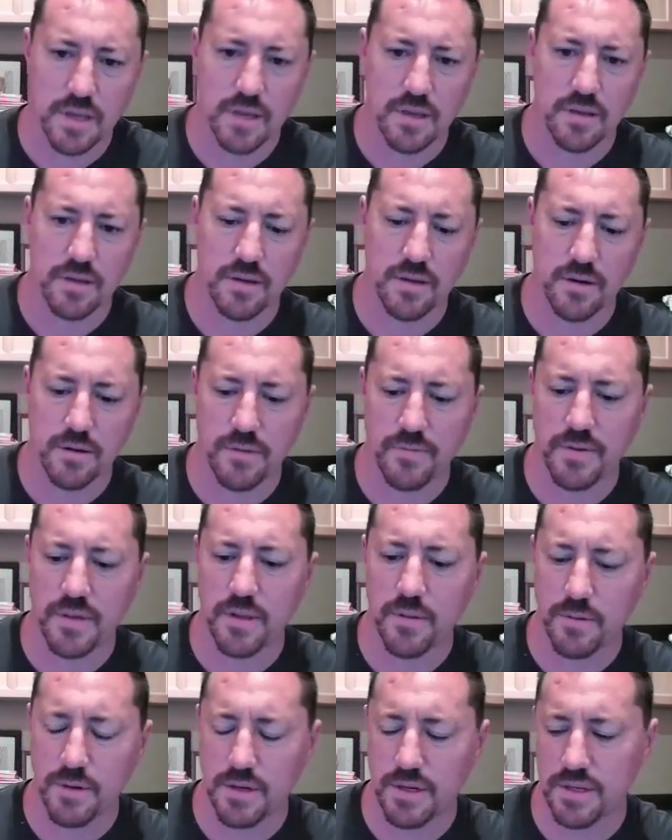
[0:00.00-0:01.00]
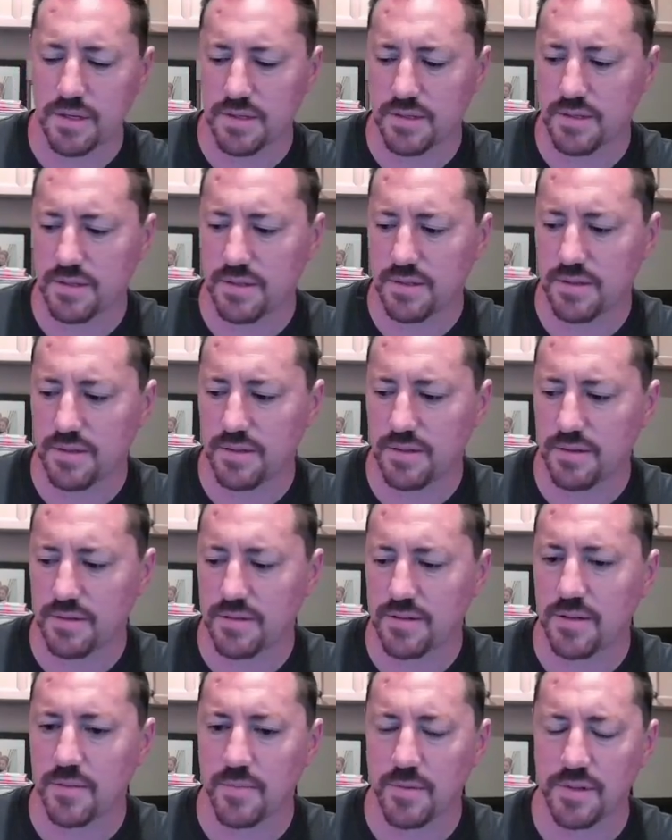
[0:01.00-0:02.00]
if he was
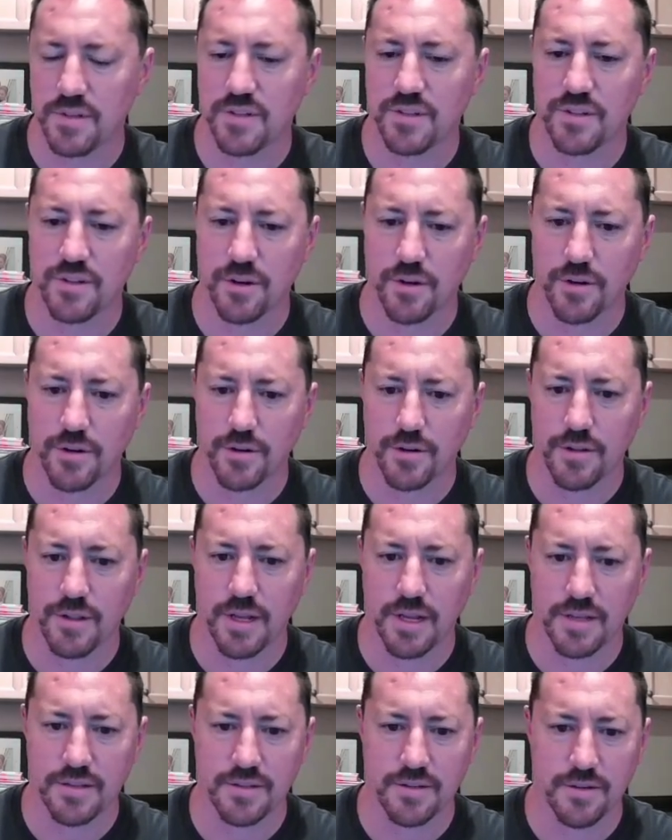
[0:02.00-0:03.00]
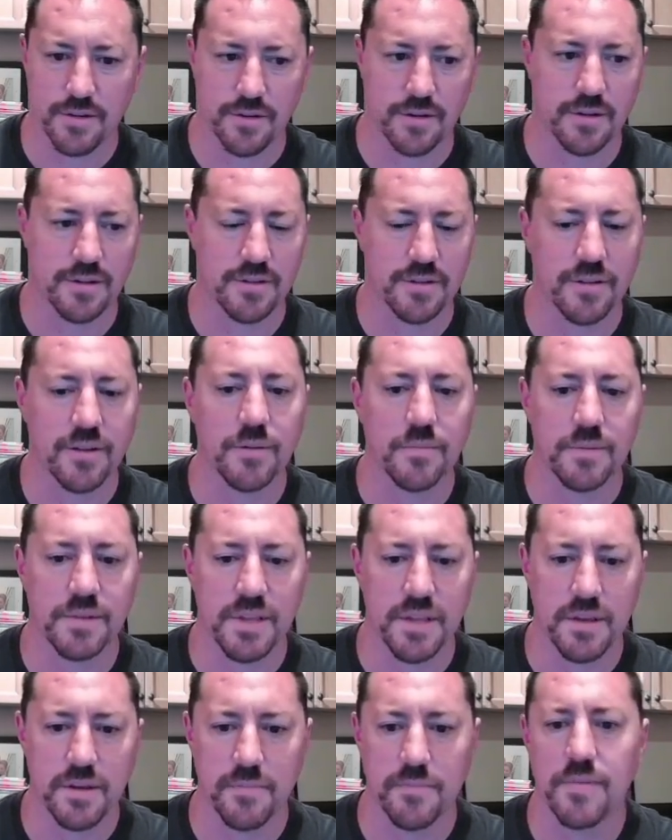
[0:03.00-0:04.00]
someone's starter last year on some
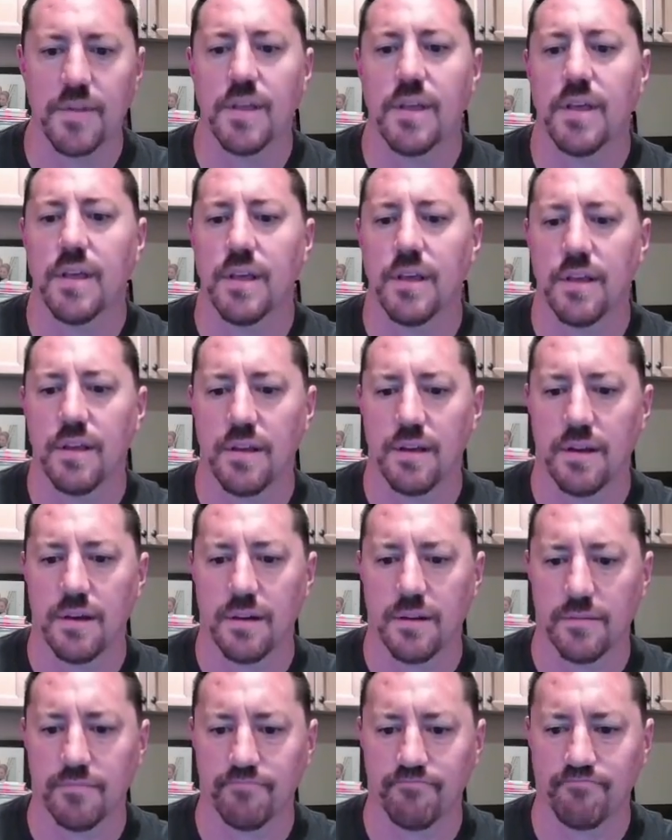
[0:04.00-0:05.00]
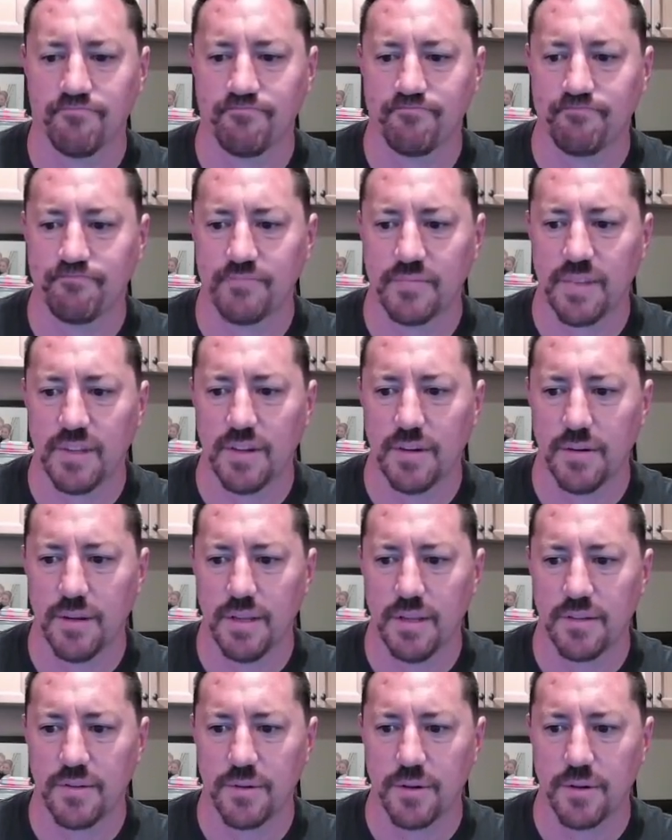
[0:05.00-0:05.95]
team, he scored